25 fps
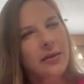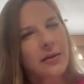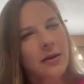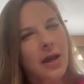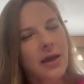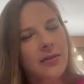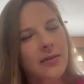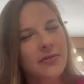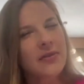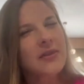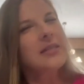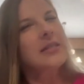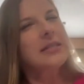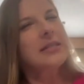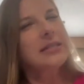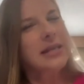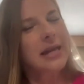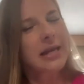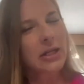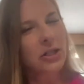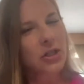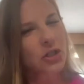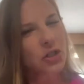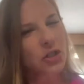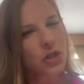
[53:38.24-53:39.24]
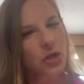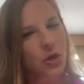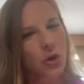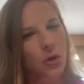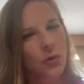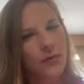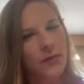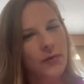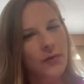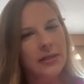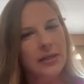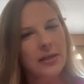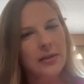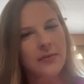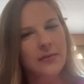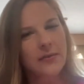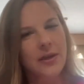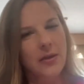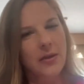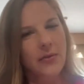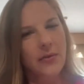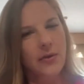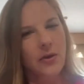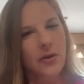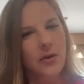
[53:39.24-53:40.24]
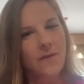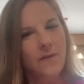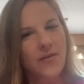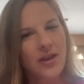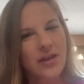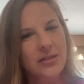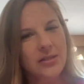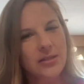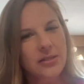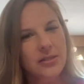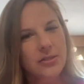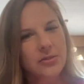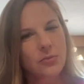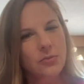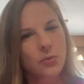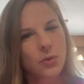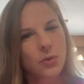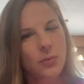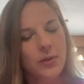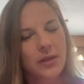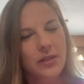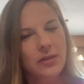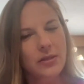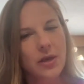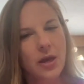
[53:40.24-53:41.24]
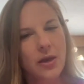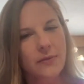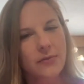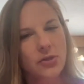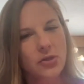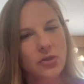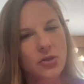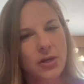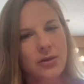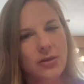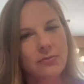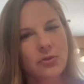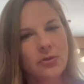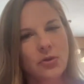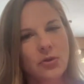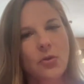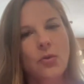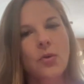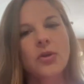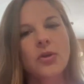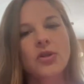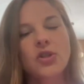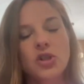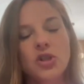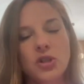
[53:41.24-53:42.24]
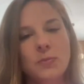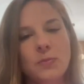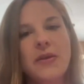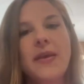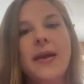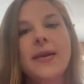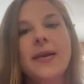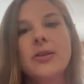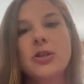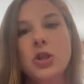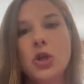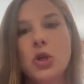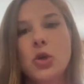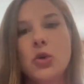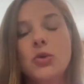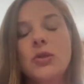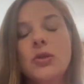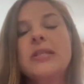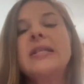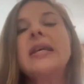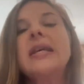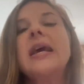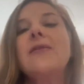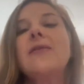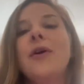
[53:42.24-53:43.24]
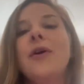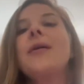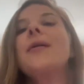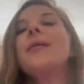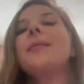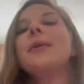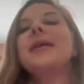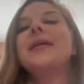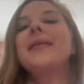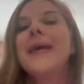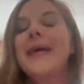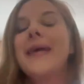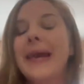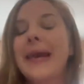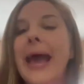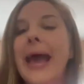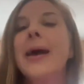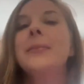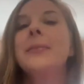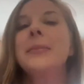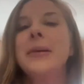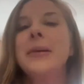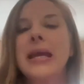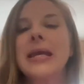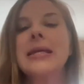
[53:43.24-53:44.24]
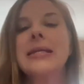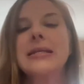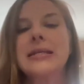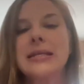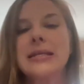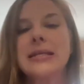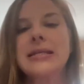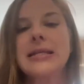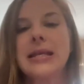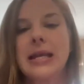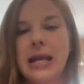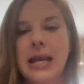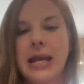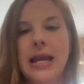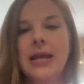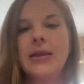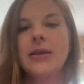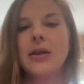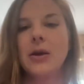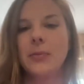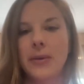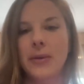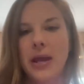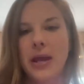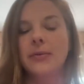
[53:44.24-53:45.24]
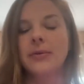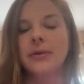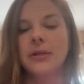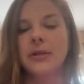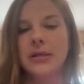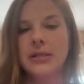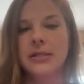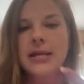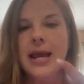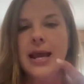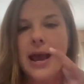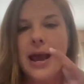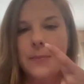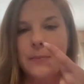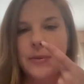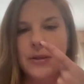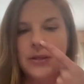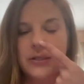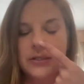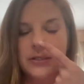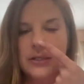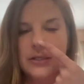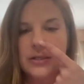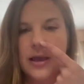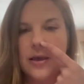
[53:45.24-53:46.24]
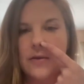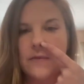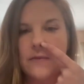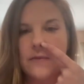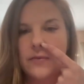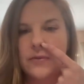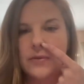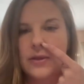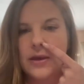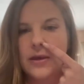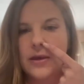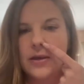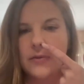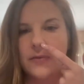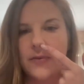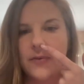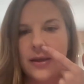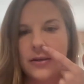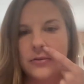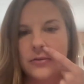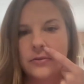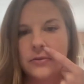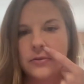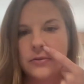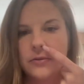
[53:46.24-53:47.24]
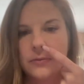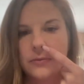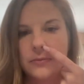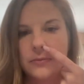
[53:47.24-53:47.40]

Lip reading: At this stage, do you know if any of the other events will be live streamed, or will it just be that Tuesday for anybody that can't make it to Sydney? They'll be able to tap into that event.